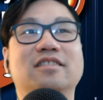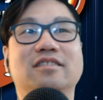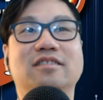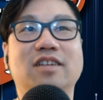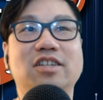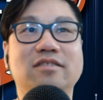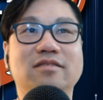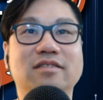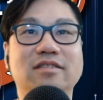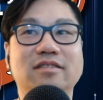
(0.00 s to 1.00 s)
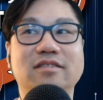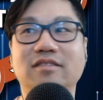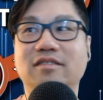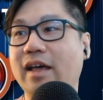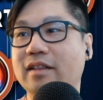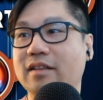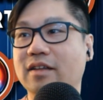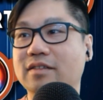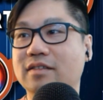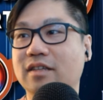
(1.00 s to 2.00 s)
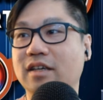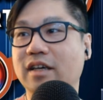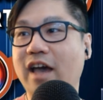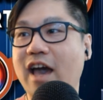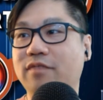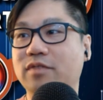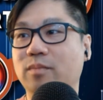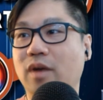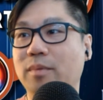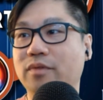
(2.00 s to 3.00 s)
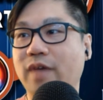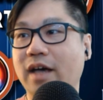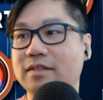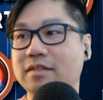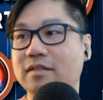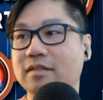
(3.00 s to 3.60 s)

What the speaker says: Okay. Let's see. After Marblefest,